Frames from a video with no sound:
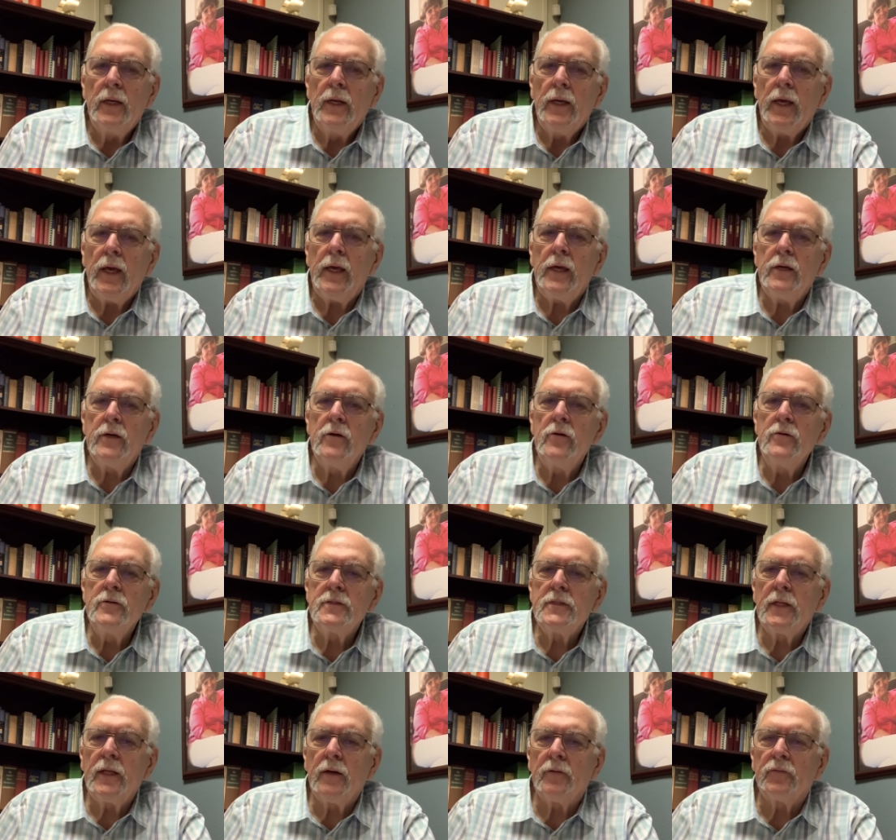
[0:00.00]
he
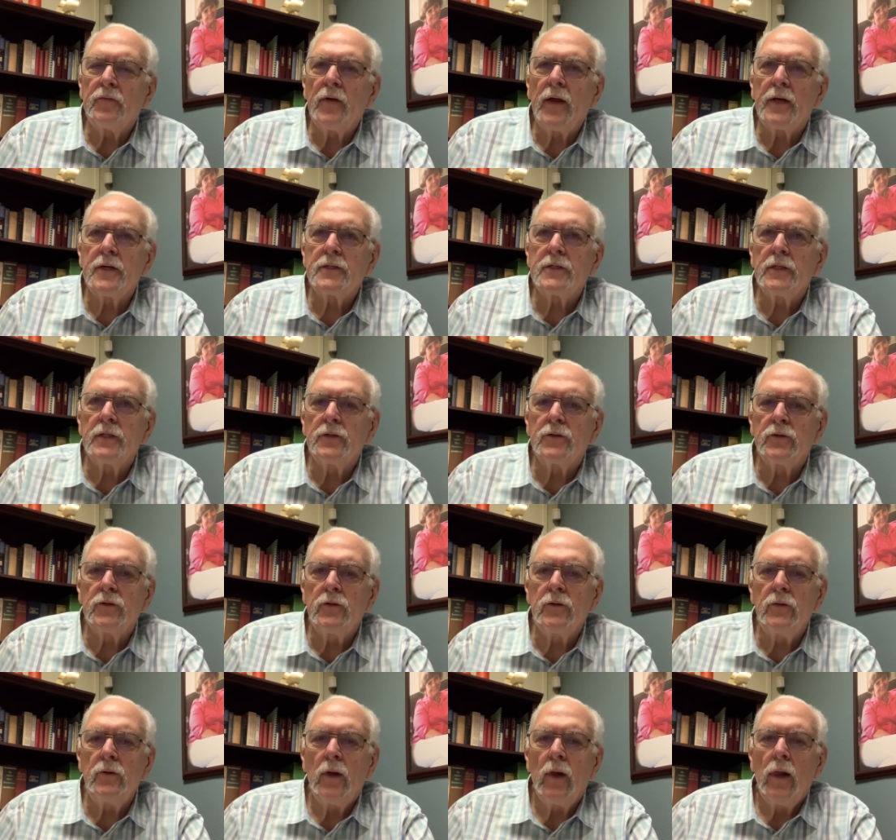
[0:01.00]
used the affliction
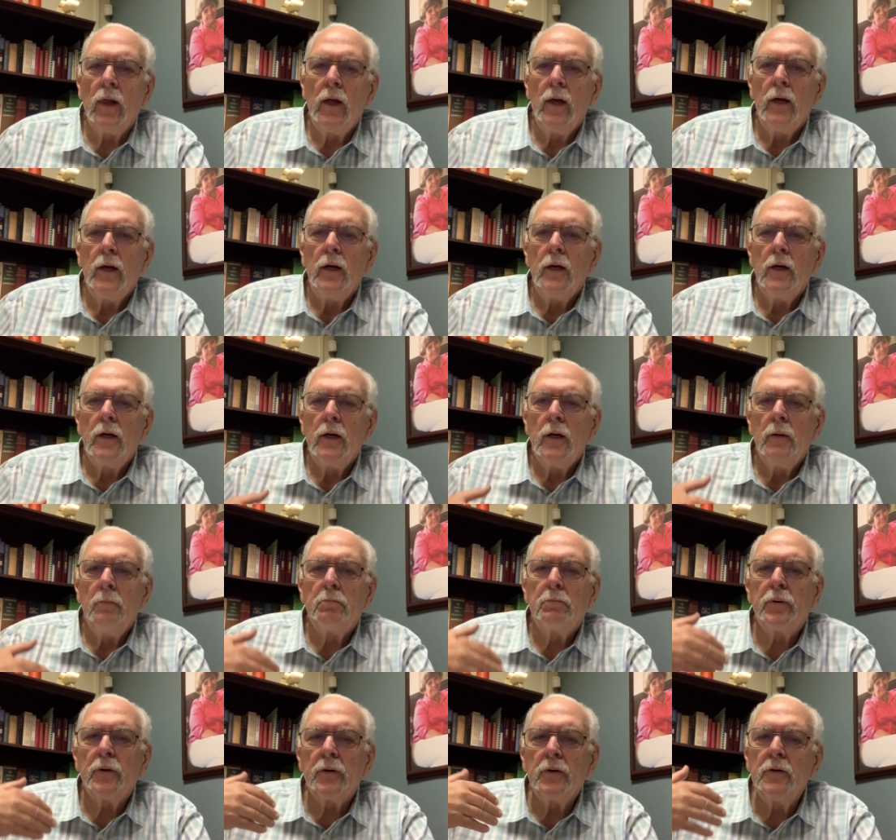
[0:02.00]
to
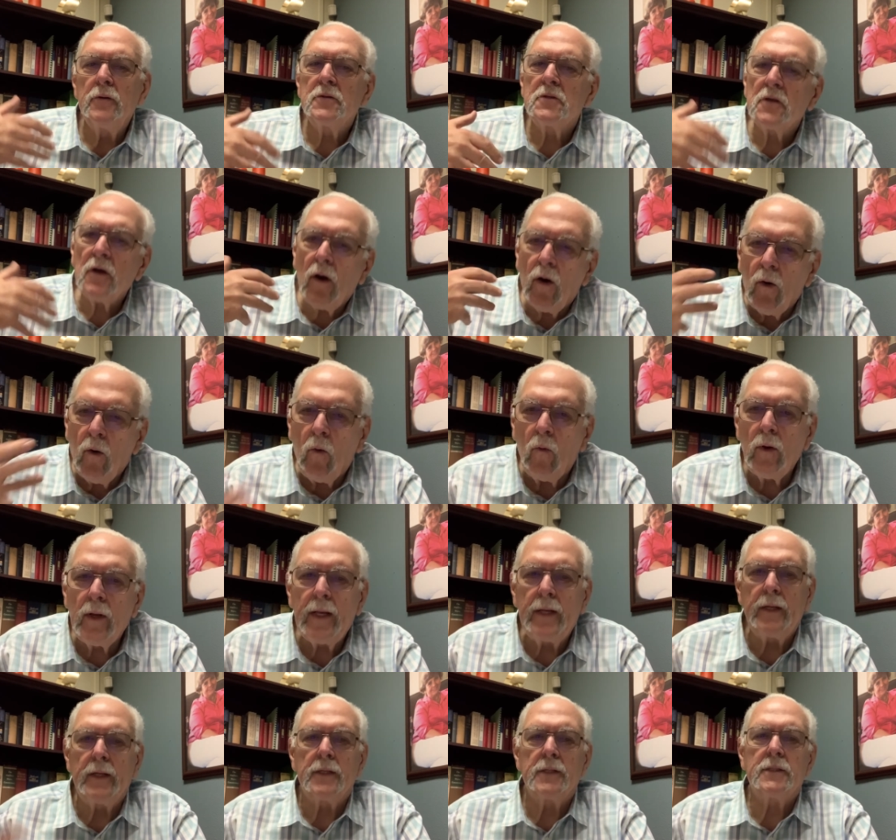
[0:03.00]
produce
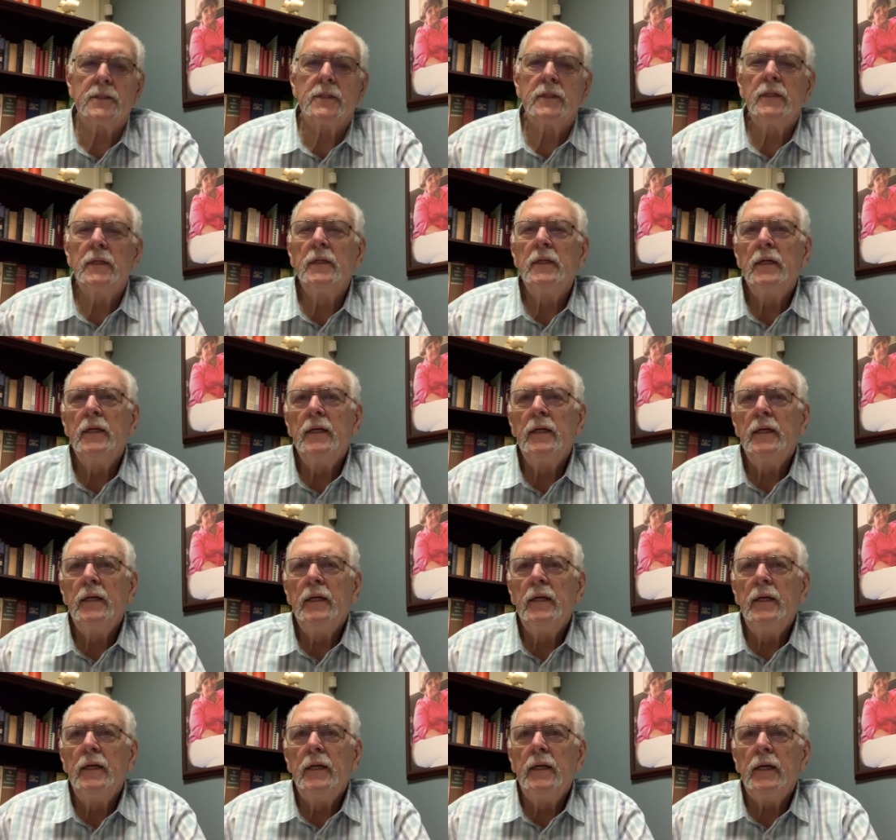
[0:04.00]
holiness
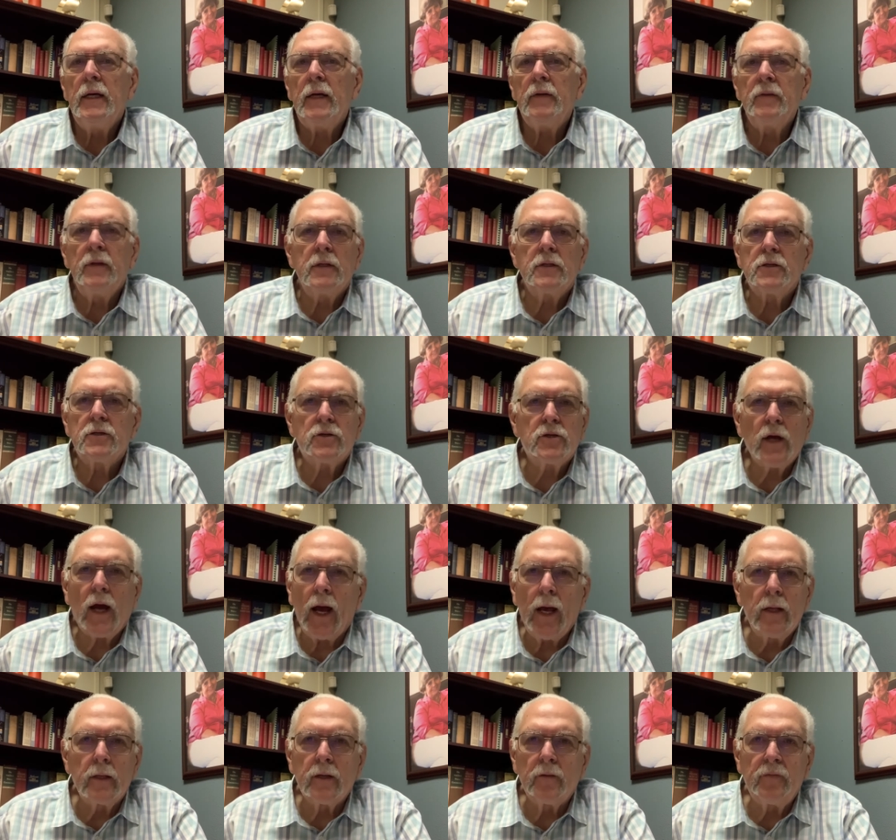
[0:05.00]
in this
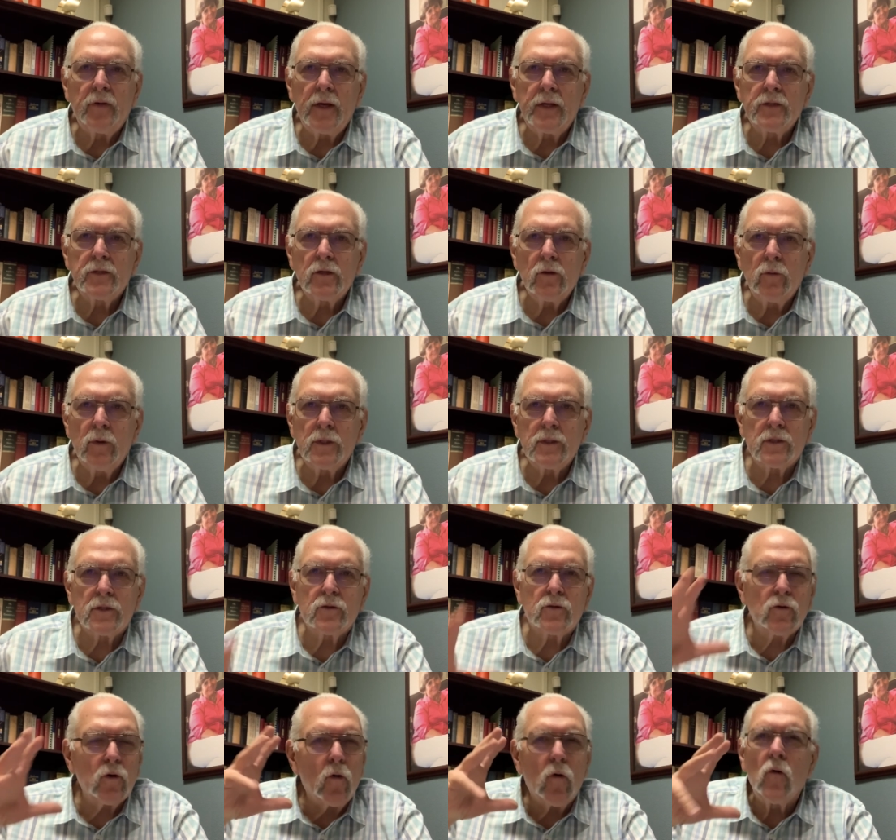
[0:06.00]
child of his who was
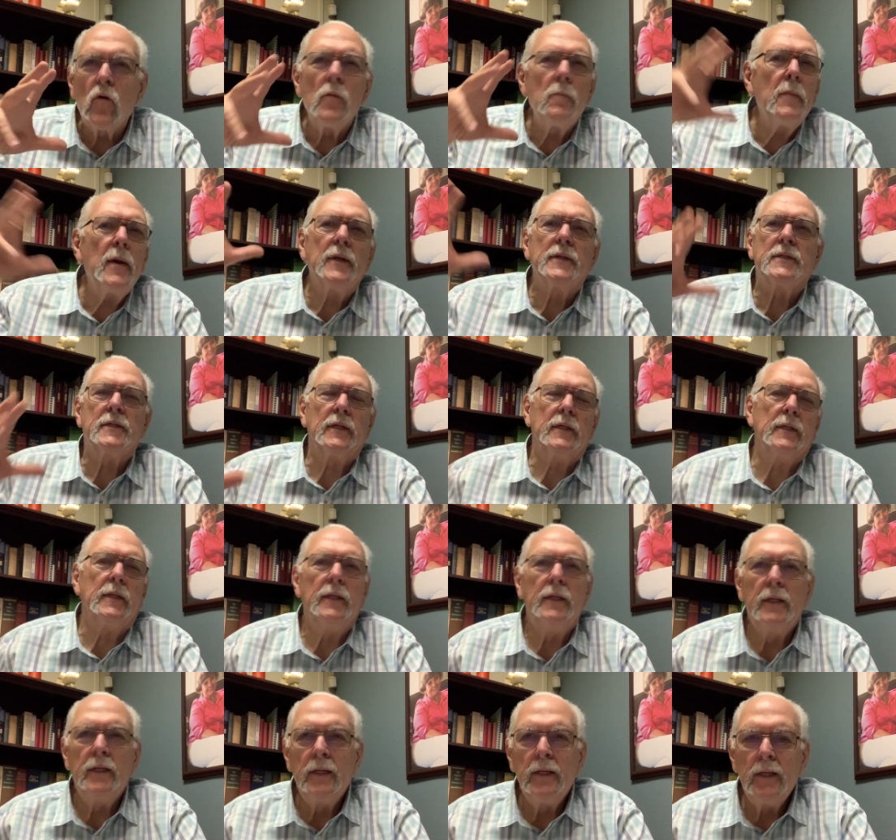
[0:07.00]
tormented
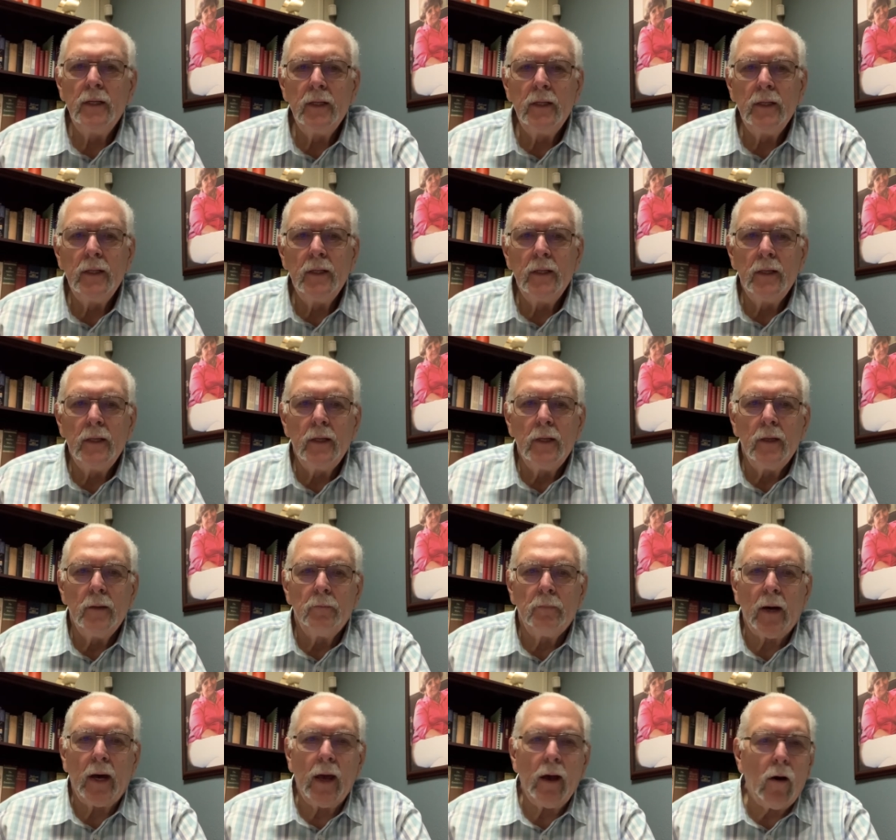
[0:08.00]

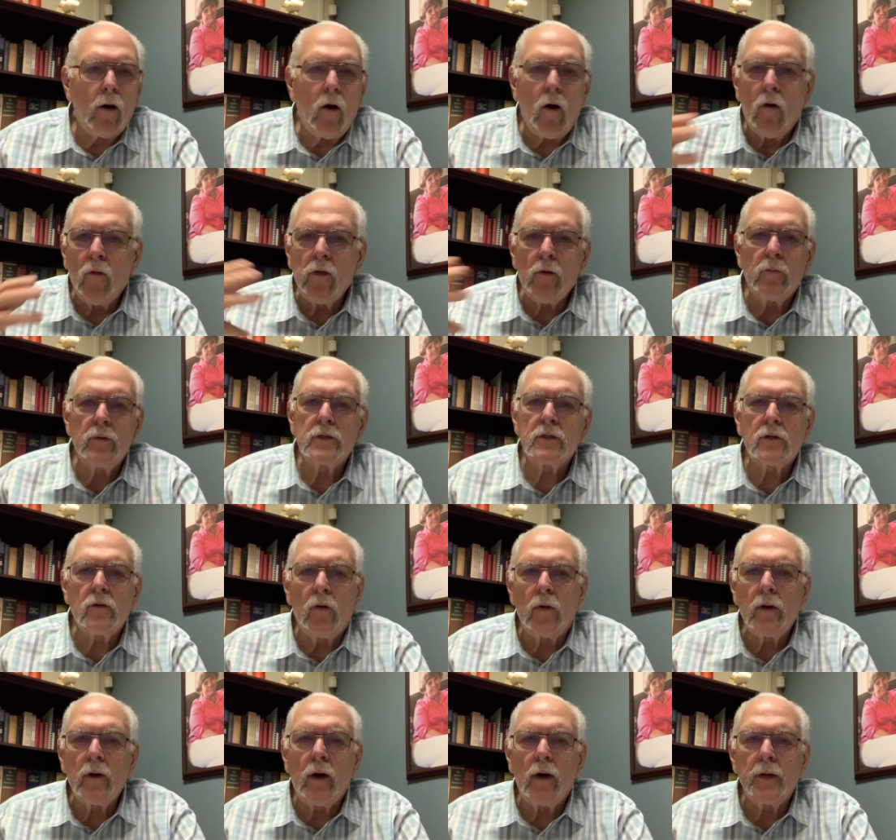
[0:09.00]
by all that was
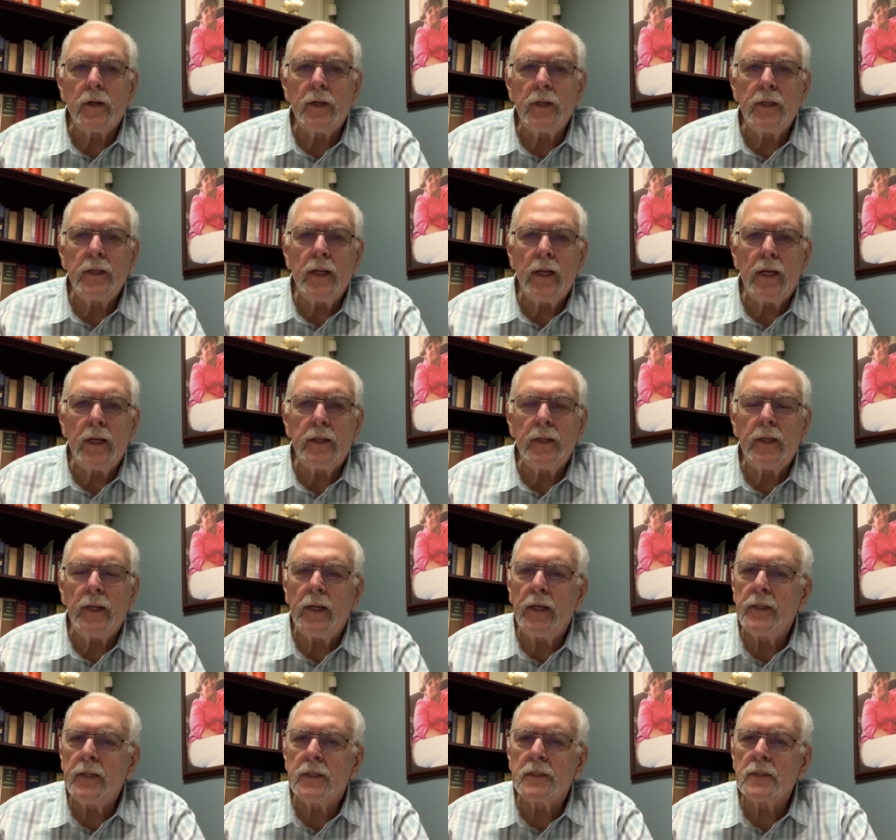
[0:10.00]
going on in, in,
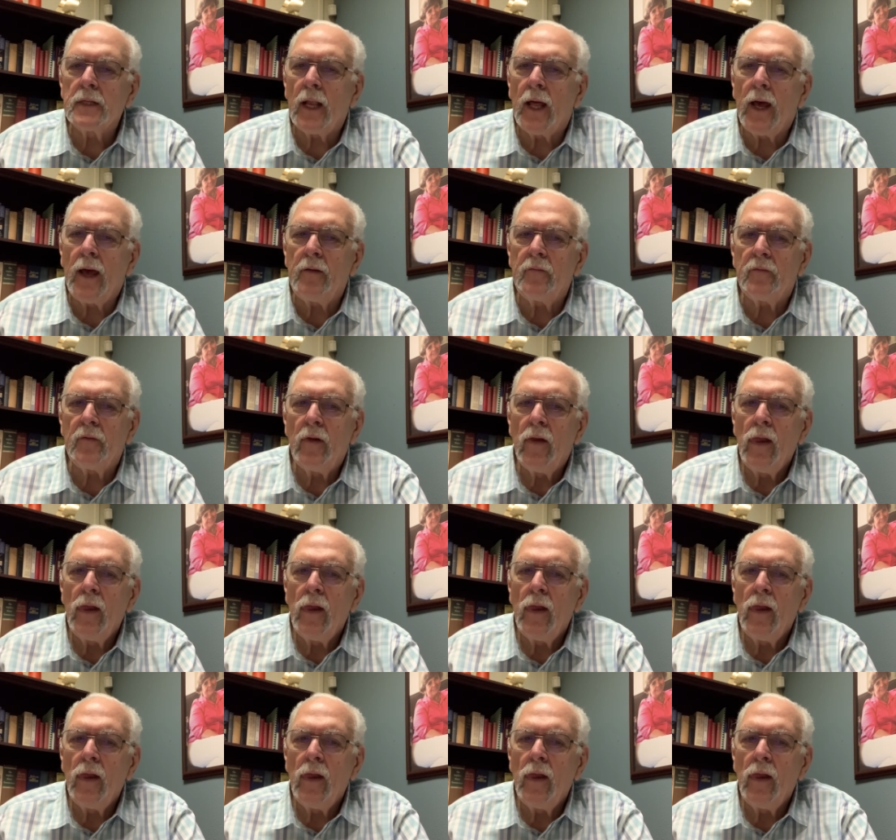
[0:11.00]
in, his life.